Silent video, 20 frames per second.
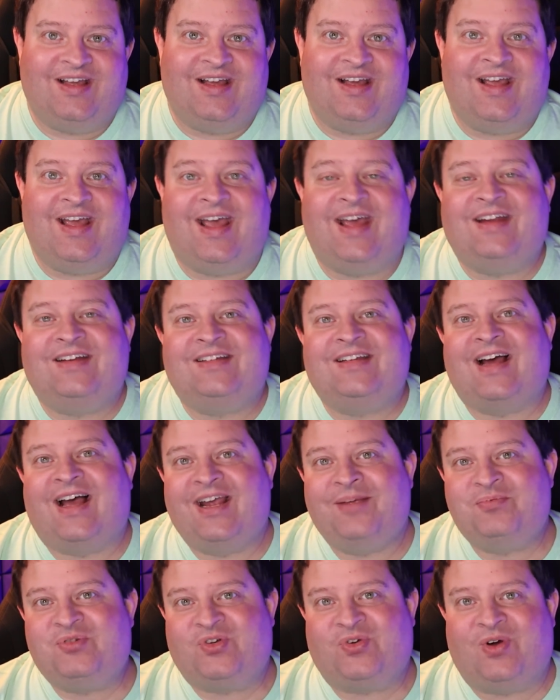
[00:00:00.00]
And
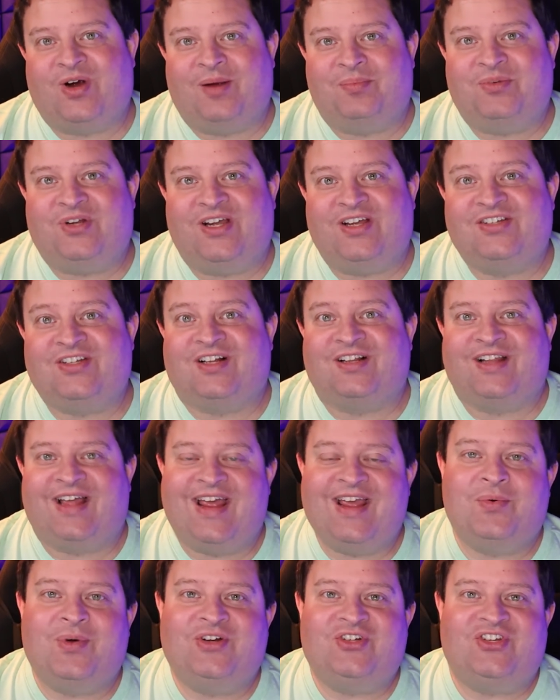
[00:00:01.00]
TypeScript is a
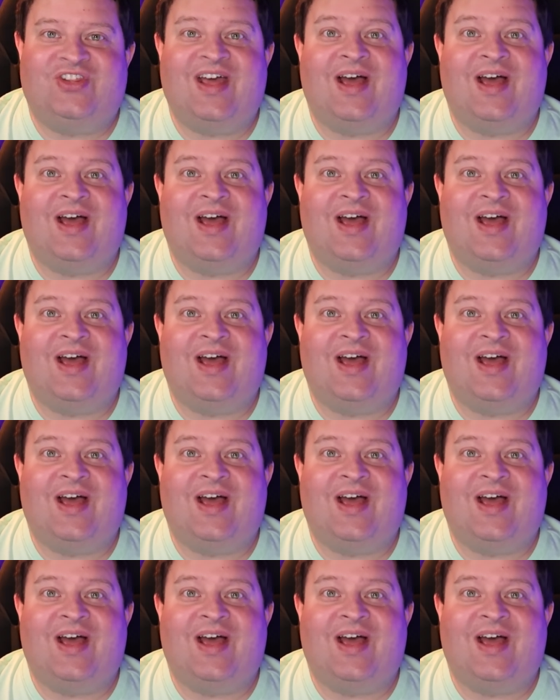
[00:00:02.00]
language